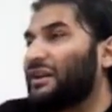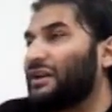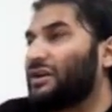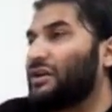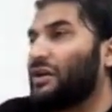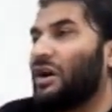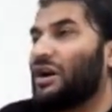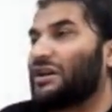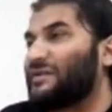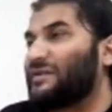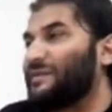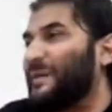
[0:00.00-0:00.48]

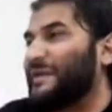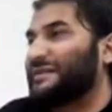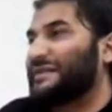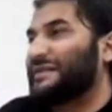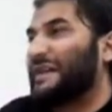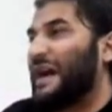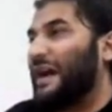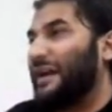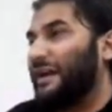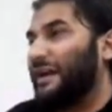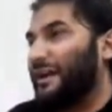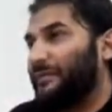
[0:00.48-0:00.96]
other gods
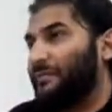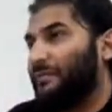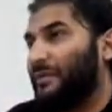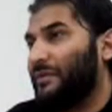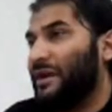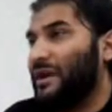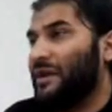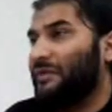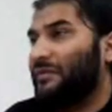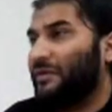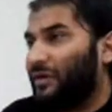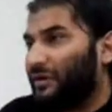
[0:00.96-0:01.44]
beside
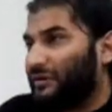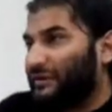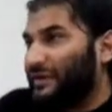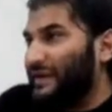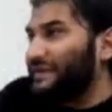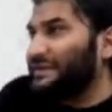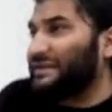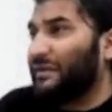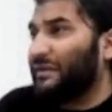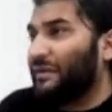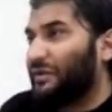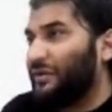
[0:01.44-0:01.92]
him.
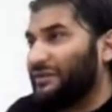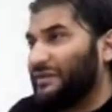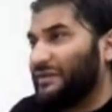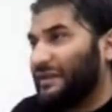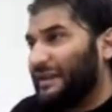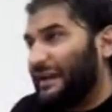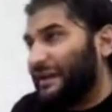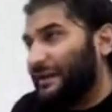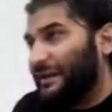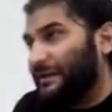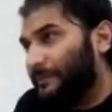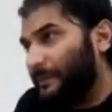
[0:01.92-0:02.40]
Because he's the one
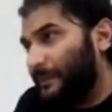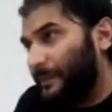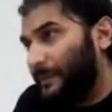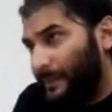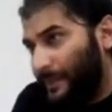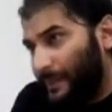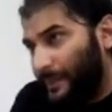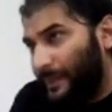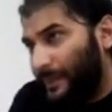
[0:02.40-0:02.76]
who did it.